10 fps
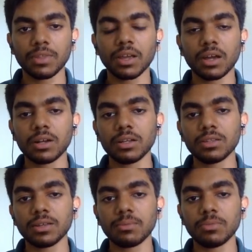Currently,
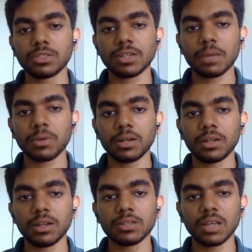the Mr. App
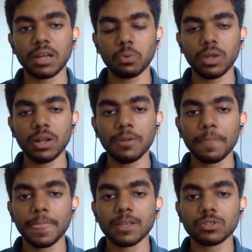container is unwell,
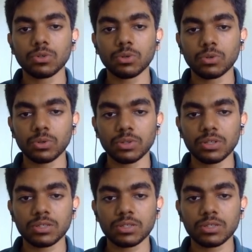so the